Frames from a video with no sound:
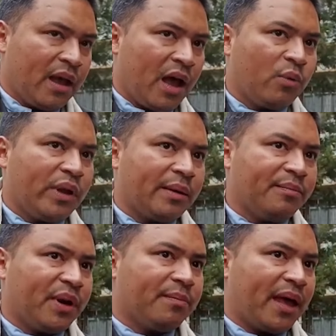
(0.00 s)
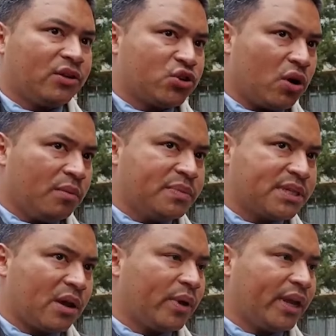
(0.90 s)
how we can bring back
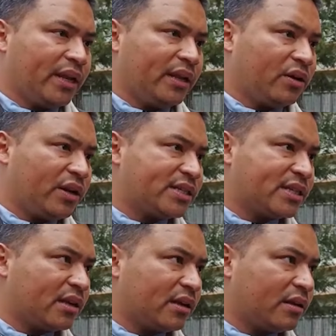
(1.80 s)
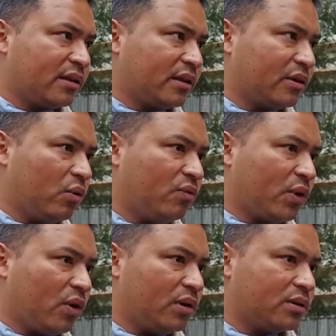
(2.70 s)
jobs, how we can increase the
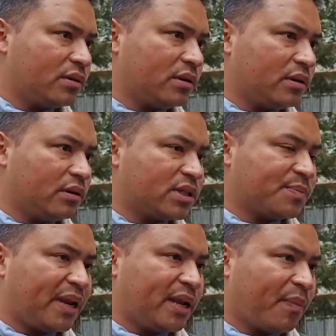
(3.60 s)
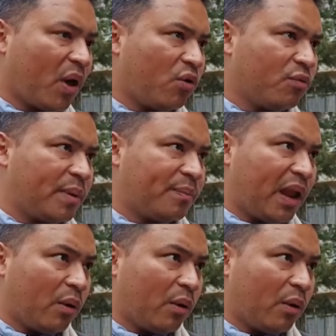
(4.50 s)
overall spending power of people.